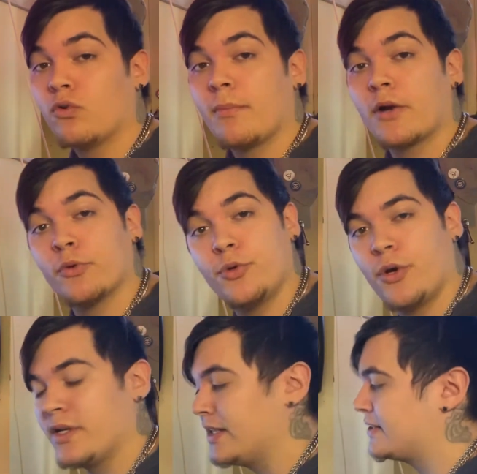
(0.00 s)
where my root
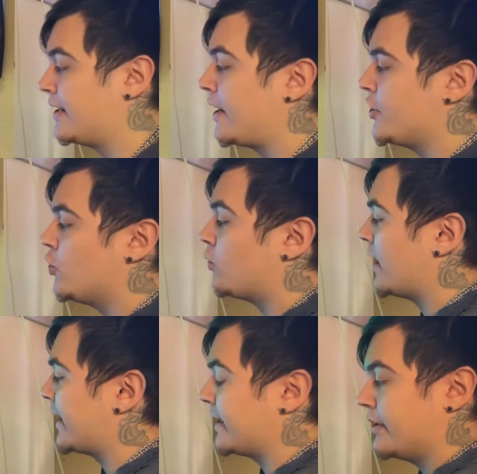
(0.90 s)
note is, and I know
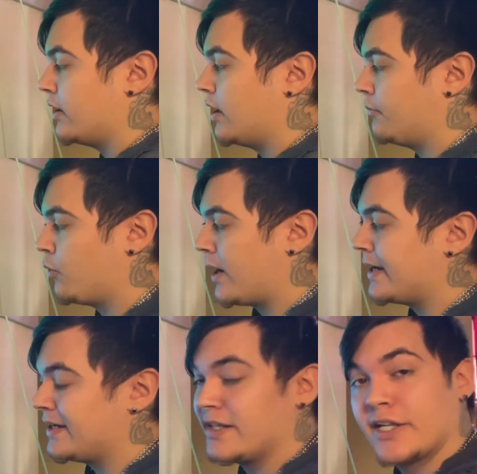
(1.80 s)
where where I
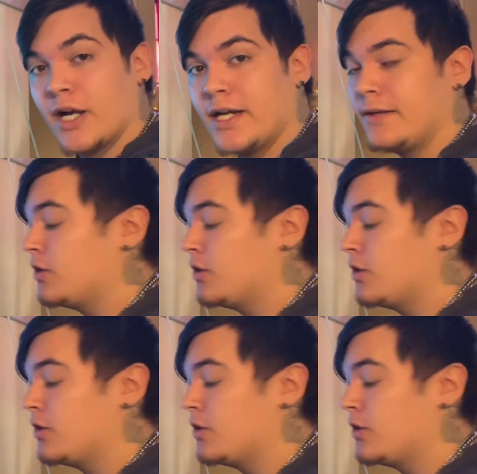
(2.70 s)
need to cut